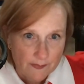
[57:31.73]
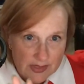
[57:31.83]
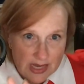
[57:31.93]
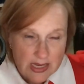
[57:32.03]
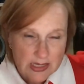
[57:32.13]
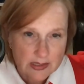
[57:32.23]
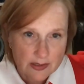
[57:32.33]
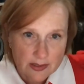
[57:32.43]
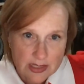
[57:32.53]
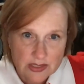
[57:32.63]

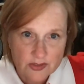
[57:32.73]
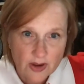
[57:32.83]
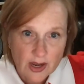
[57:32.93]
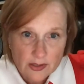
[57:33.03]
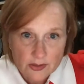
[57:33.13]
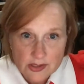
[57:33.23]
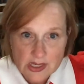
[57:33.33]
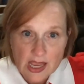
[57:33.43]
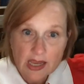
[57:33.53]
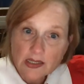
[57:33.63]
taken these files,
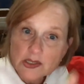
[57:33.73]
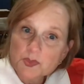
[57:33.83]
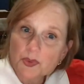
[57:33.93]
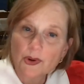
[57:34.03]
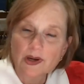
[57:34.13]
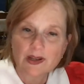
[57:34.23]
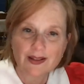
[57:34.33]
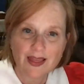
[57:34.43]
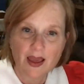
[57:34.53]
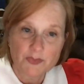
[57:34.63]

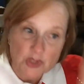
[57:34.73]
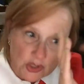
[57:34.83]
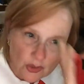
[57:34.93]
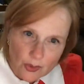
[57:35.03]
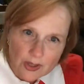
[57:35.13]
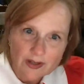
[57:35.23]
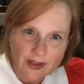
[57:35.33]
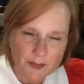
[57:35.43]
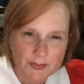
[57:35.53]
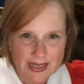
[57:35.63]
exported them, stored
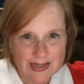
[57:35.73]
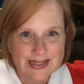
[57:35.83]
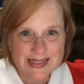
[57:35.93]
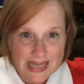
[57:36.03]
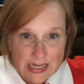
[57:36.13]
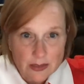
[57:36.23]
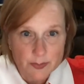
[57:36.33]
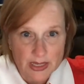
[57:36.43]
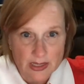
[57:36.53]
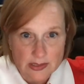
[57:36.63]
them in a
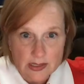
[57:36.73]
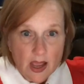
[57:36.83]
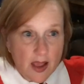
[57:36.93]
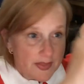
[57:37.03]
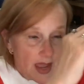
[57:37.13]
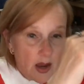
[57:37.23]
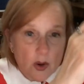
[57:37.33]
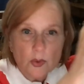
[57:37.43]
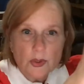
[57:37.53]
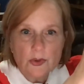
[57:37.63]
database.
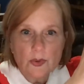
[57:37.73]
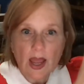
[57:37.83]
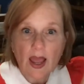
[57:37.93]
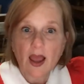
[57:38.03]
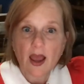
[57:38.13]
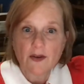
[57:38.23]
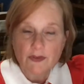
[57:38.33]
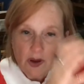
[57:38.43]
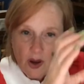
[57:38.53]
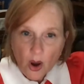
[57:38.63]
Now you have
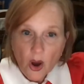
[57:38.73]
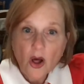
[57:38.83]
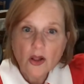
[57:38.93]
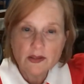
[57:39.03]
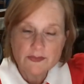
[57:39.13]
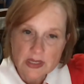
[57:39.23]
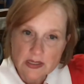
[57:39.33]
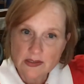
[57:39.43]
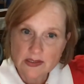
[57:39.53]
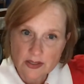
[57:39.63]
all of
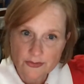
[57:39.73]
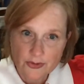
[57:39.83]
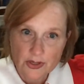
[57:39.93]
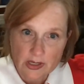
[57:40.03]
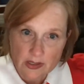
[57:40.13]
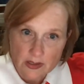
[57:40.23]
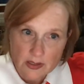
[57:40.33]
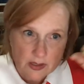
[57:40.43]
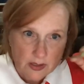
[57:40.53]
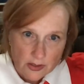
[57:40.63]
these
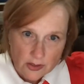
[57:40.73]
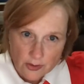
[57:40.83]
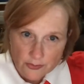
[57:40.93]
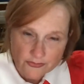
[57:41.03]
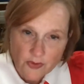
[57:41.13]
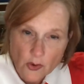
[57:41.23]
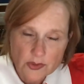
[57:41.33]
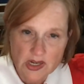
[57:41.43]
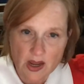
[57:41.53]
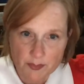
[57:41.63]
different,
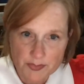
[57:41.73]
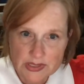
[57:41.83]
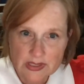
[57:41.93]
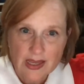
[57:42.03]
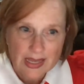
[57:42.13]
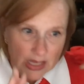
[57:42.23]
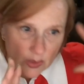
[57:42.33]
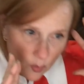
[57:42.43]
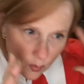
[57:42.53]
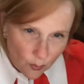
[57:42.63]
phone dumps
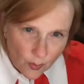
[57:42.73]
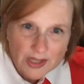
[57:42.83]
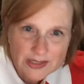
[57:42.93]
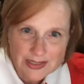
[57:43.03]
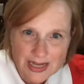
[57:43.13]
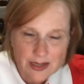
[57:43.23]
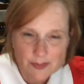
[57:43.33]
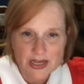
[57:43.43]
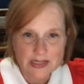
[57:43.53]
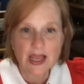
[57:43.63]
in one
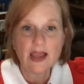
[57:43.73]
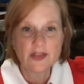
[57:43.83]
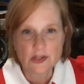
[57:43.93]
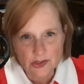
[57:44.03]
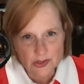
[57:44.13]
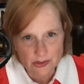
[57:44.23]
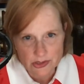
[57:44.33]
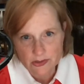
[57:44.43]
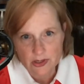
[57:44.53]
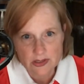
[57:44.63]
database, and then you
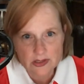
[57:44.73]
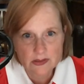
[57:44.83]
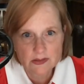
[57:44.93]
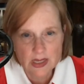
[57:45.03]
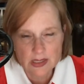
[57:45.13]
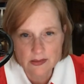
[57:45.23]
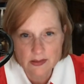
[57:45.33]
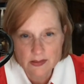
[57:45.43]
search across that